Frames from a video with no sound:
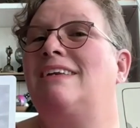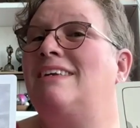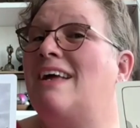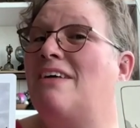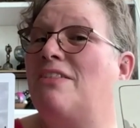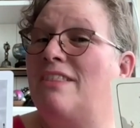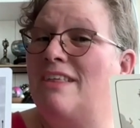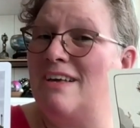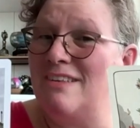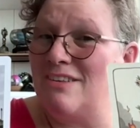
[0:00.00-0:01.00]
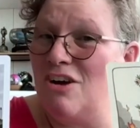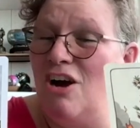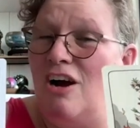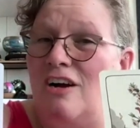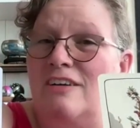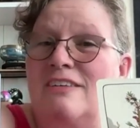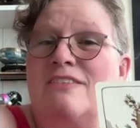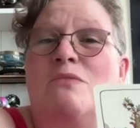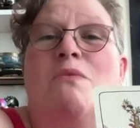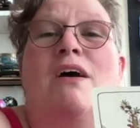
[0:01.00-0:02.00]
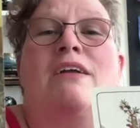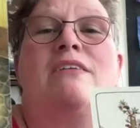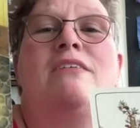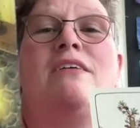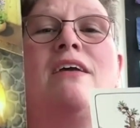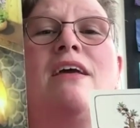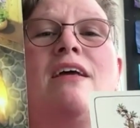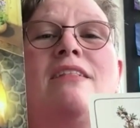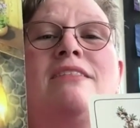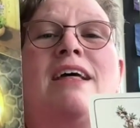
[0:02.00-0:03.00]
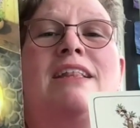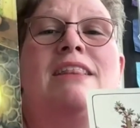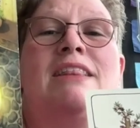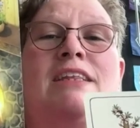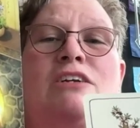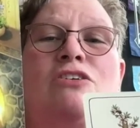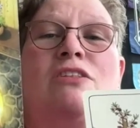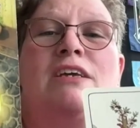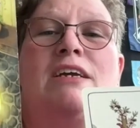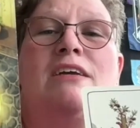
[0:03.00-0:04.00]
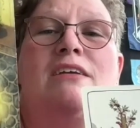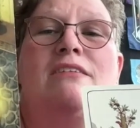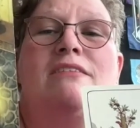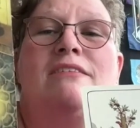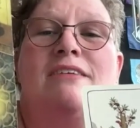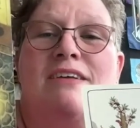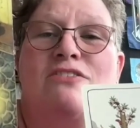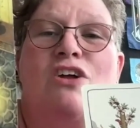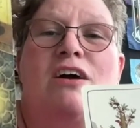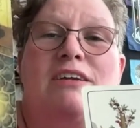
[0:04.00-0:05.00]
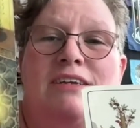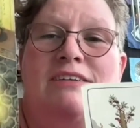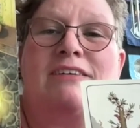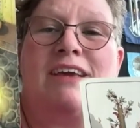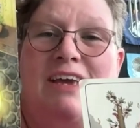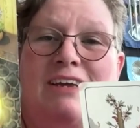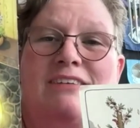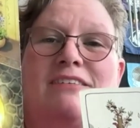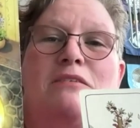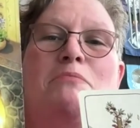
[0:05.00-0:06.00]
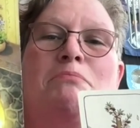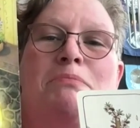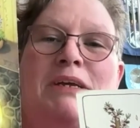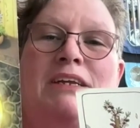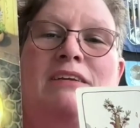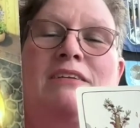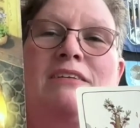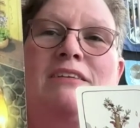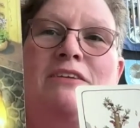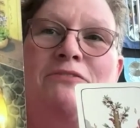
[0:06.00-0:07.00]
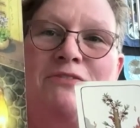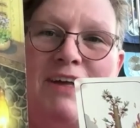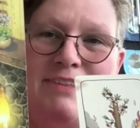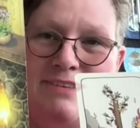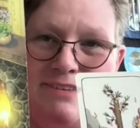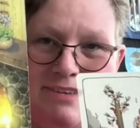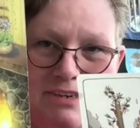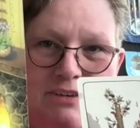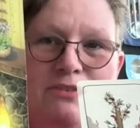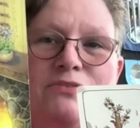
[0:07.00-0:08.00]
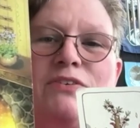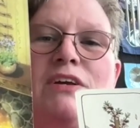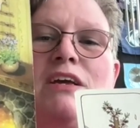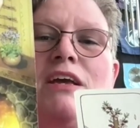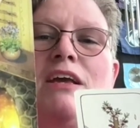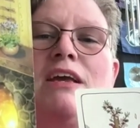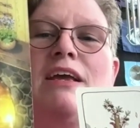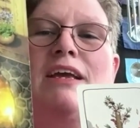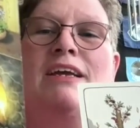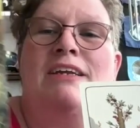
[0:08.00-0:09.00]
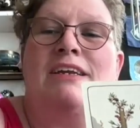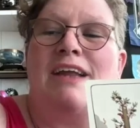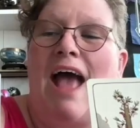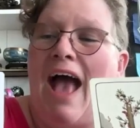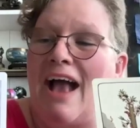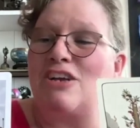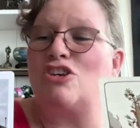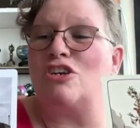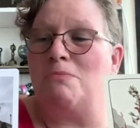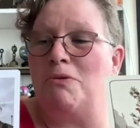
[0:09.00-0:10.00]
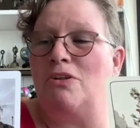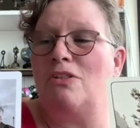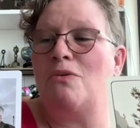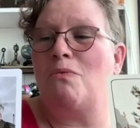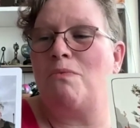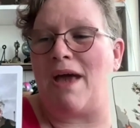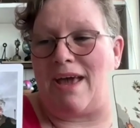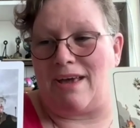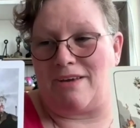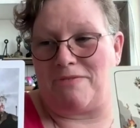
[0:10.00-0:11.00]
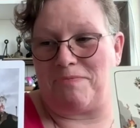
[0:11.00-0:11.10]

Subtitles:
Now, this card is the one that literally does not indicate being defensive in an actionable way.